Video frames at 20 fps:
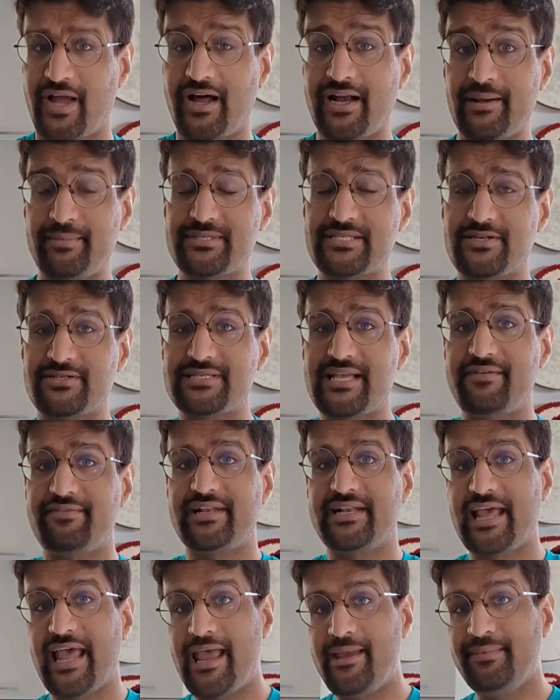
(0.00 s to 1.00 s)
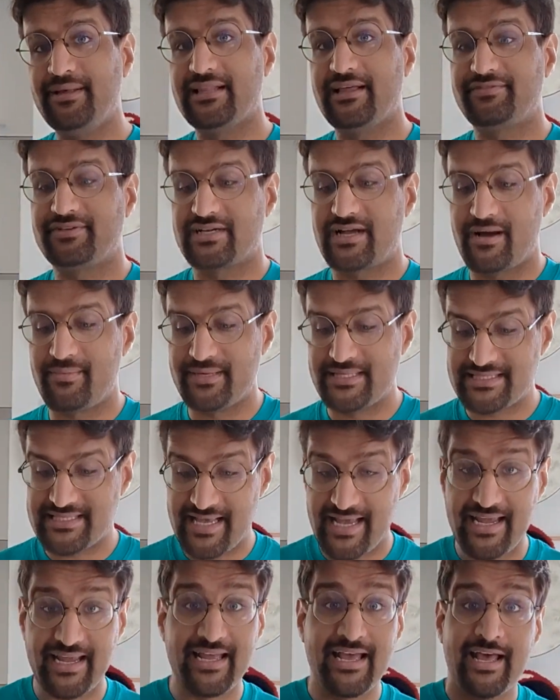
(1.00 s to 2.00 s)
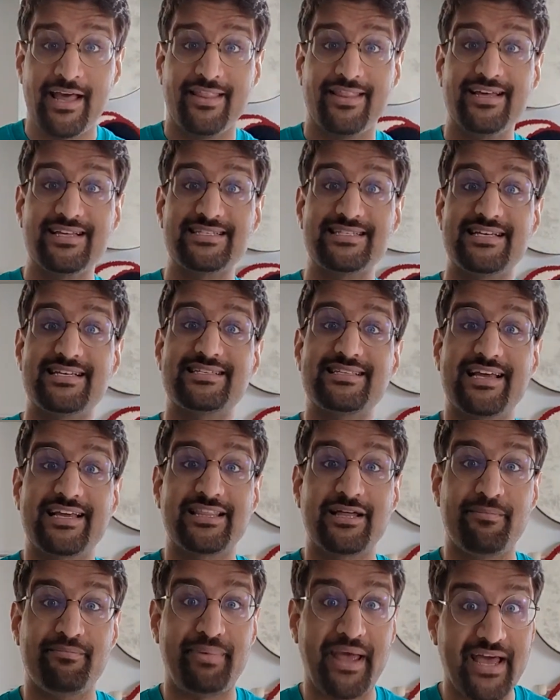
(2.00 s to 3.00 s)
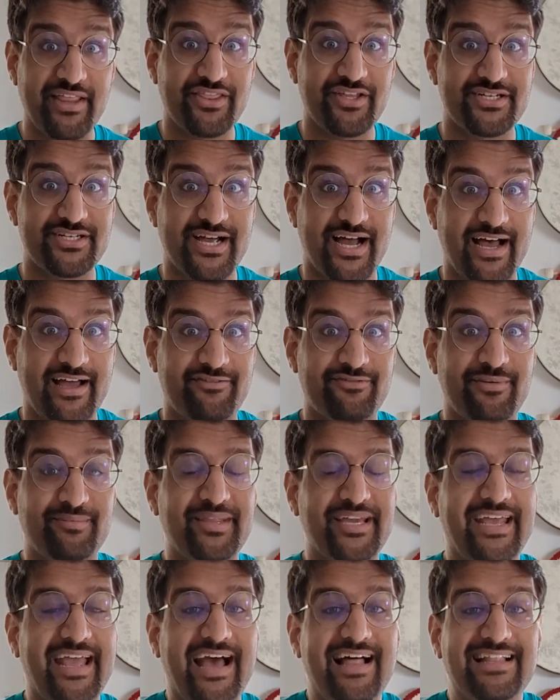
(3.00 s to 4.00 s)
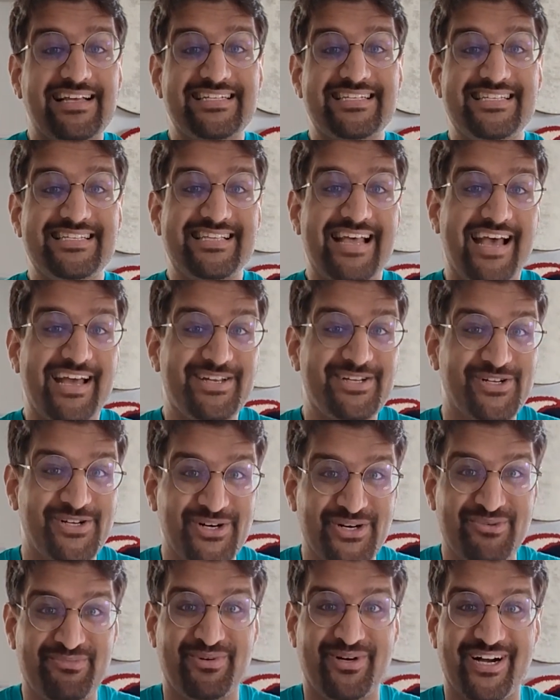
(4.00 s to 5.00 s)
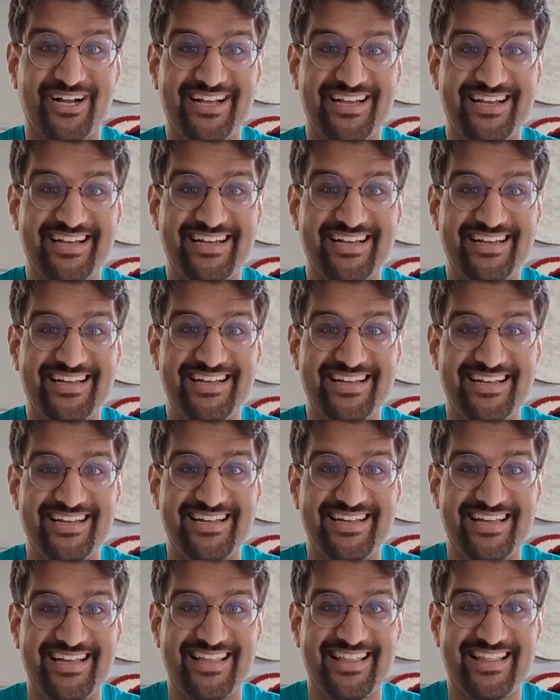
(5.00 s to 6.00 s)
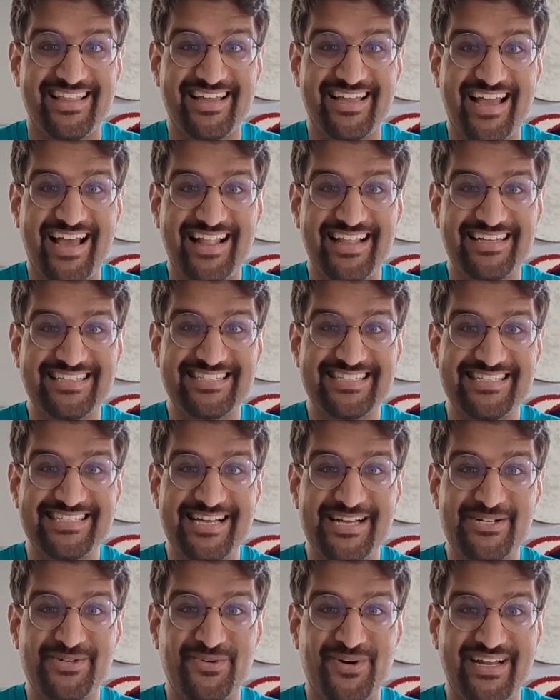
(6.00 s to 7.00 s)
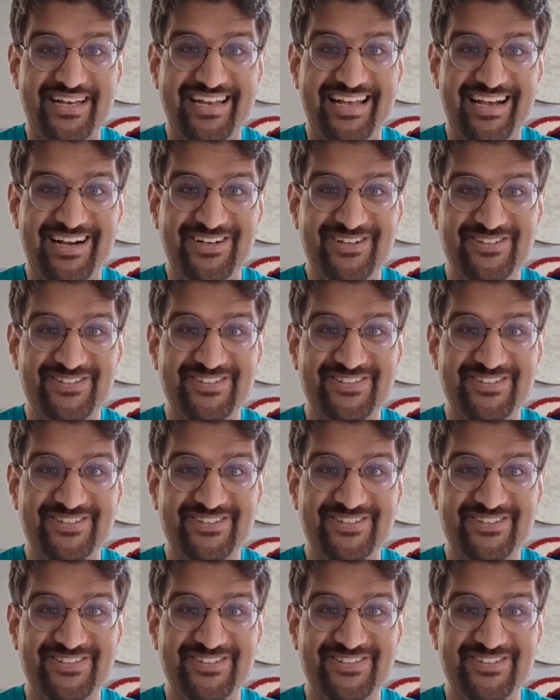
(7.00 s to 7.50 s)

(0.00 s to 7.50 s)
On episode 7, Amy left a comment saying, "This is like the Bantha chai from the Galaxy's Edge cookbook." The Galaxy's Edge what now?